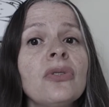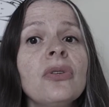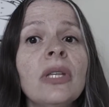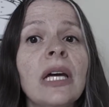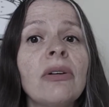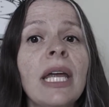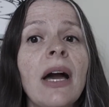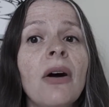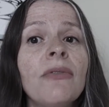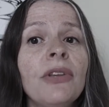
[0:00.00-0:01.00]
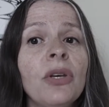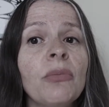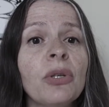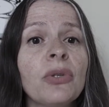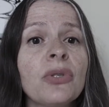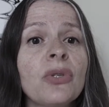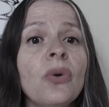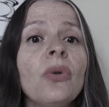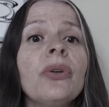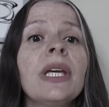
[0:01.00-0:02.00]
to an area of the humerus
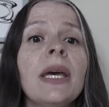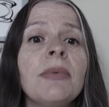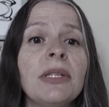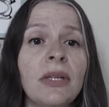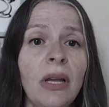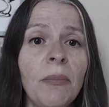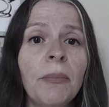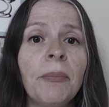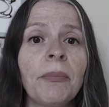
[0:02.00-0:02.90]
called the capitulum,